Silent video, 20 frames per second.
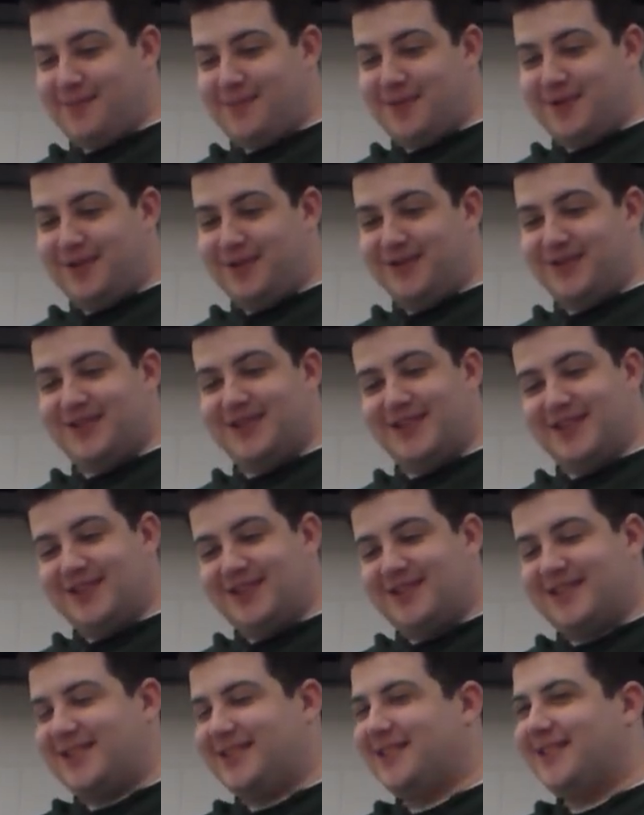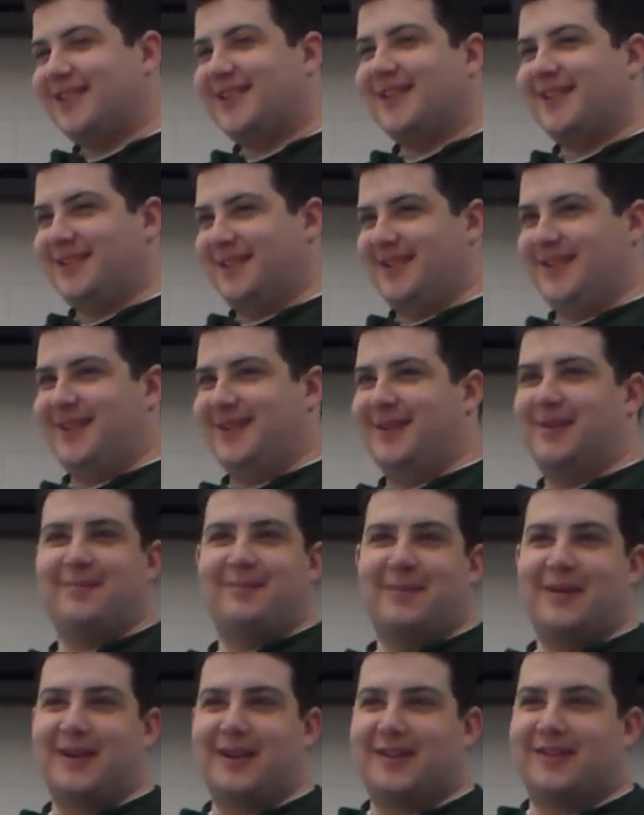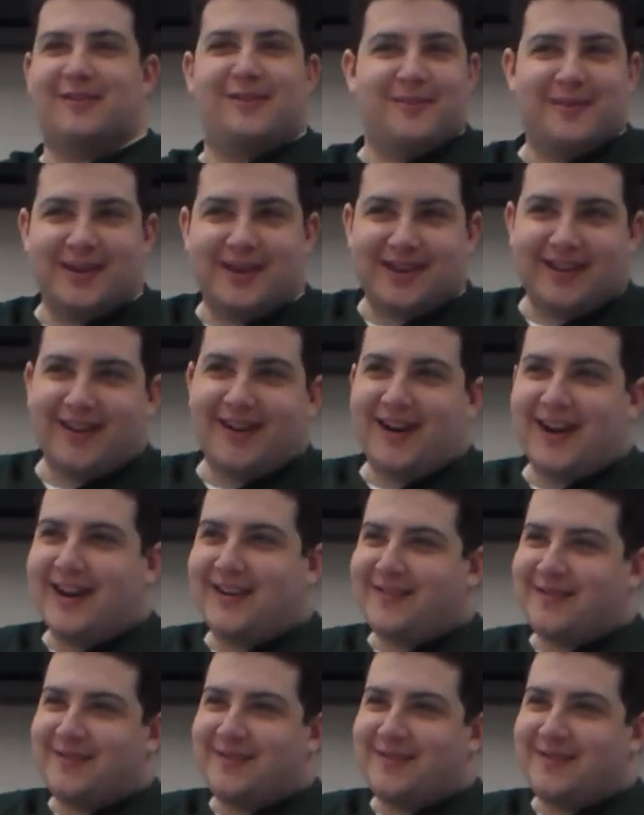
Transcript: producers better throw me a line.